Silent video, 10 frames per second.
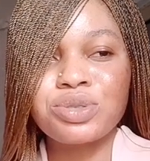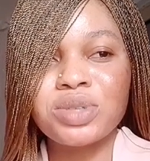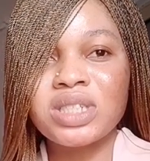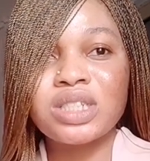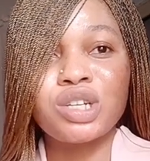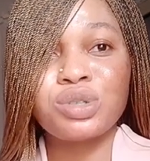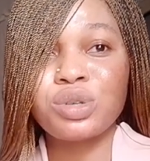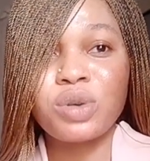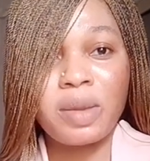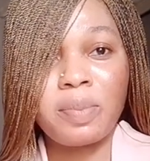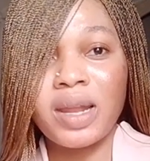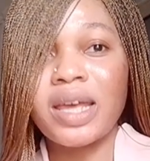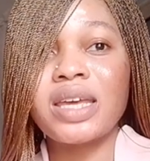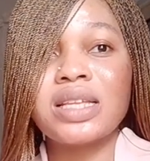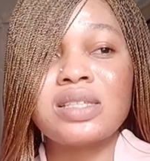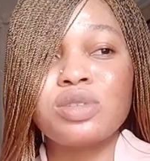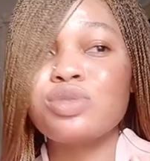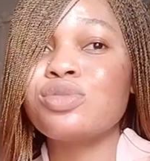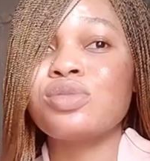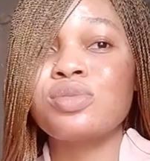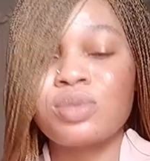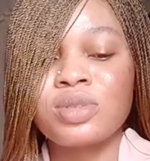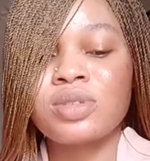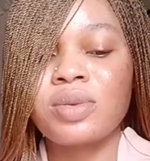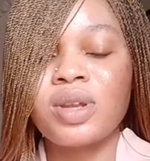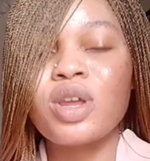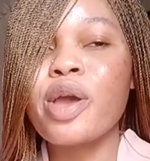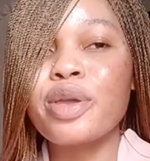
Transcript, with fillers: during the day do not apply it use your sunscreen